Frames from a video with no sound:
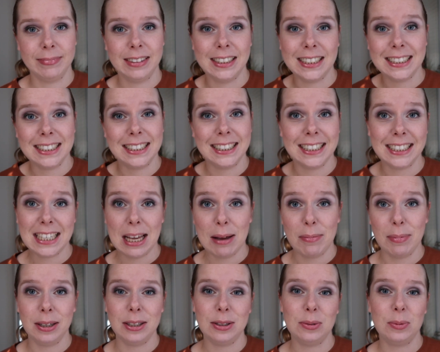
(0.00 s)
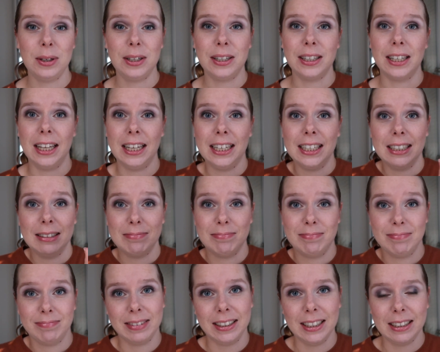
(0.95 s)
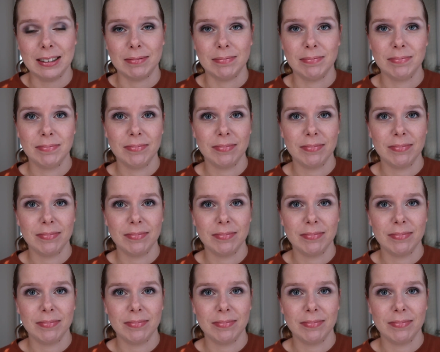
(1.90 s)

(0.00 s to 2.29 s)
these things happen as well. Uh, yeah.